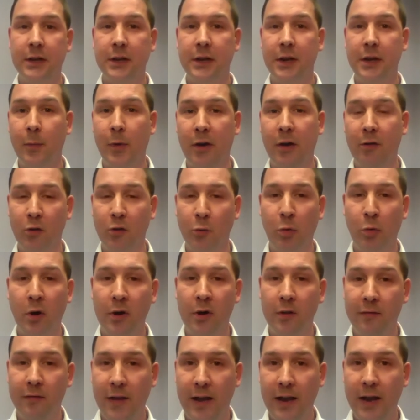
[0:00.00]
I was a
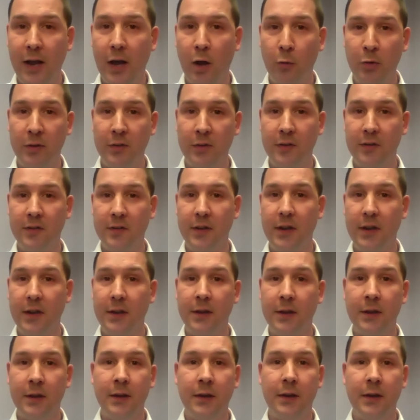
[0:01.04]
part of that, helping the
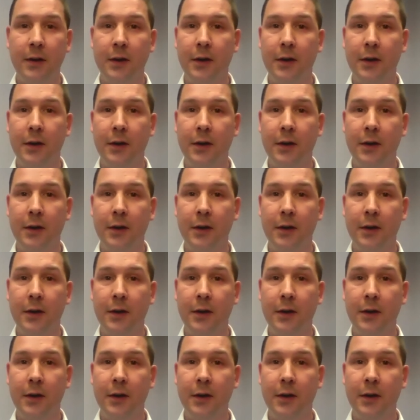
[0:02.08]
city